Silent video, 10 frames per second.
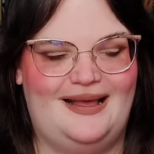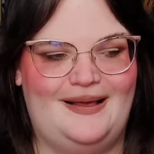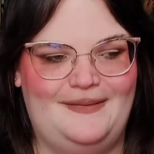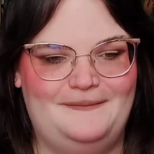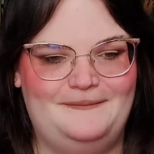
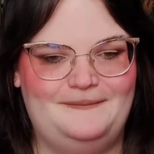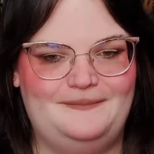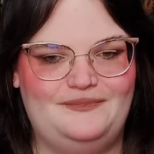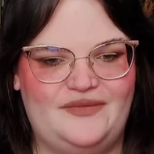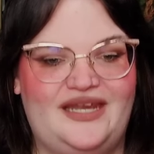And
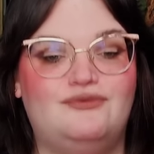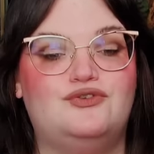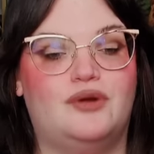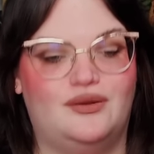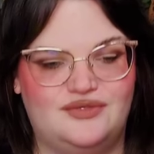it was
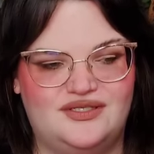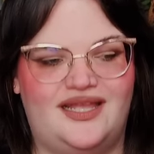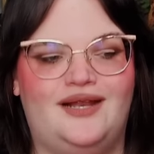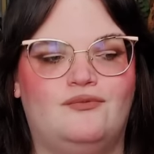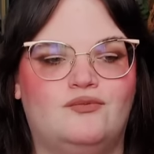gross.
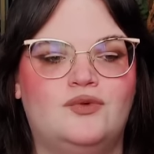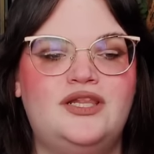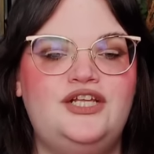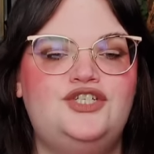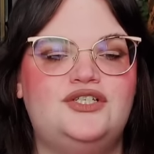And it
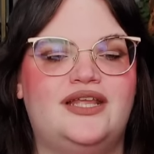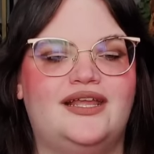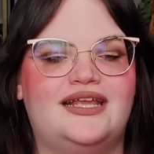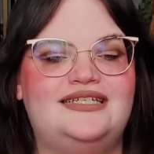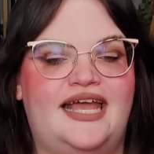really just
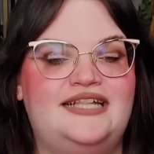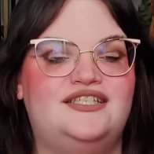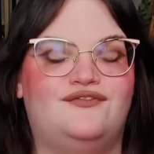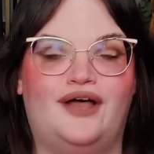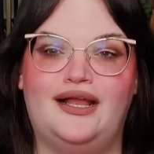like
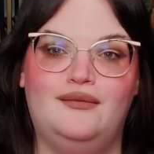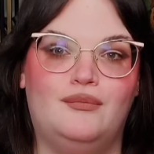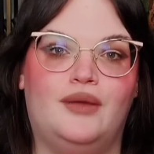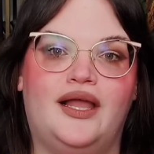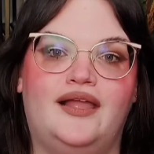intensified
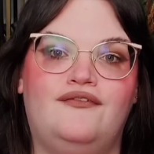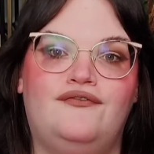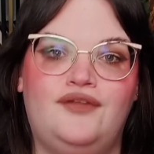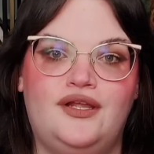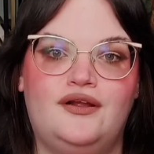my
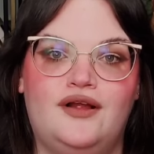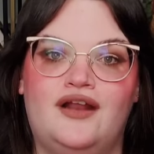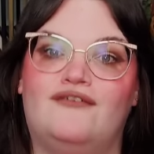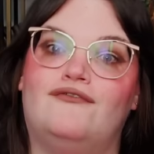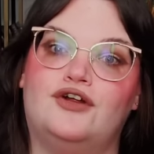fear
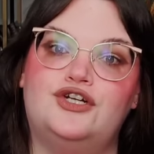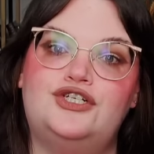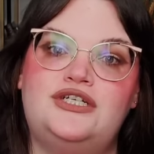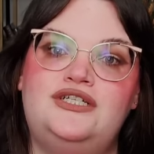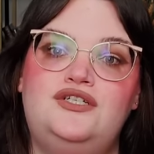and
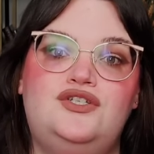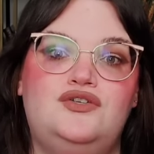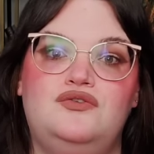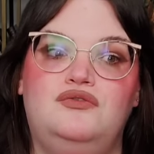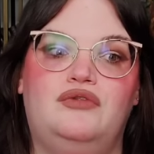aversion
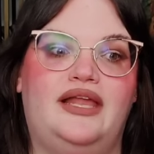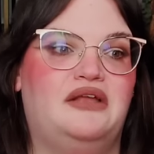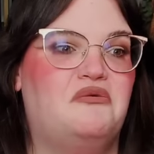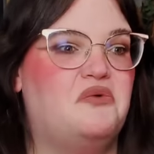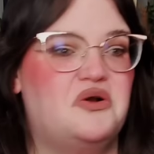to
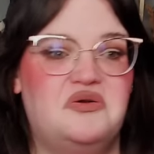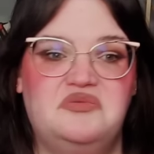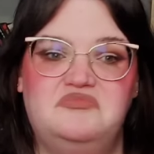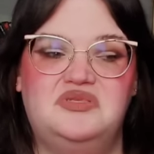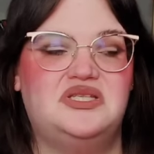like
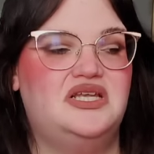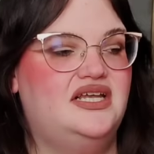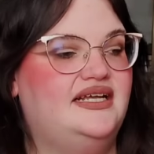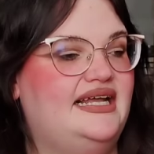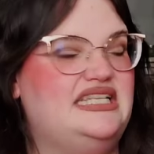worms
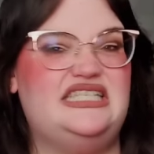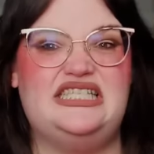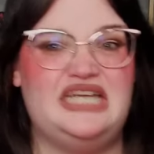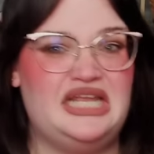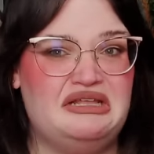and
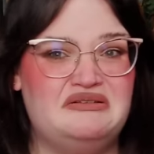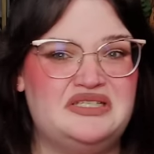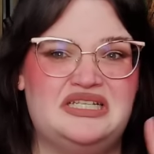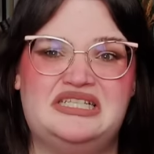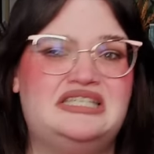snails and